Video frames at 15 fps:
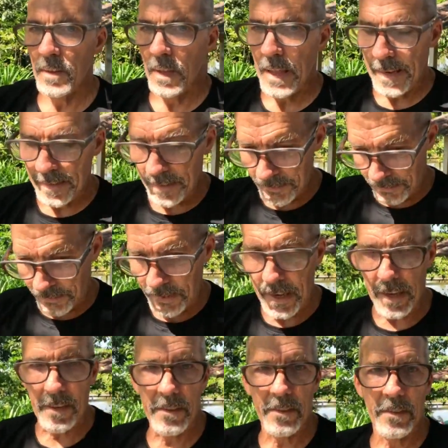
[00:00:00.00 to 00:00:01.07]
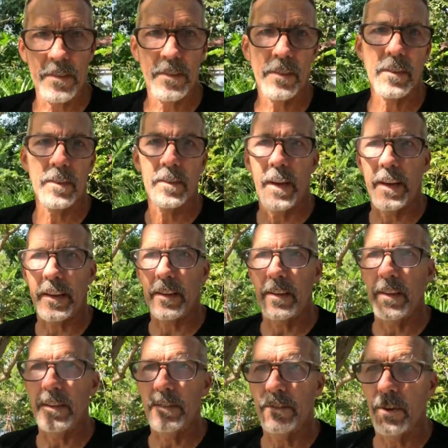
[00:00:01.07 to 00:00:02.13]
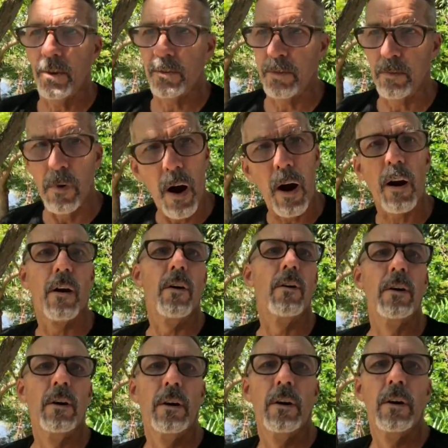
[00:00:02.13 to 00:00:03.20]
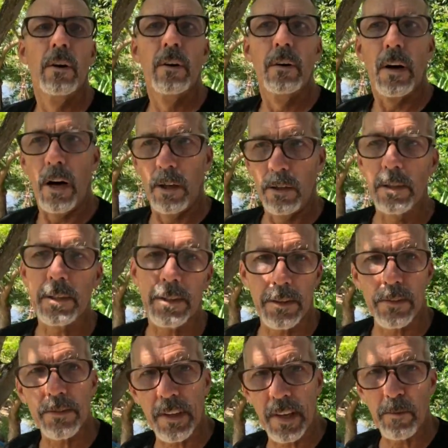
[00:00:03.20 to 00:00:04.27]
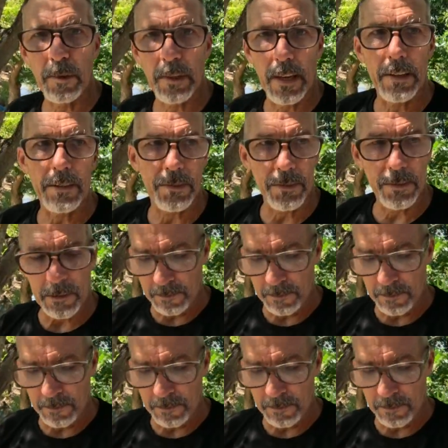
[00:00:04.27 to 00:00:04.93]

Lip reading: letting it sit, like, and so tomorrow I'll look at the same glasses.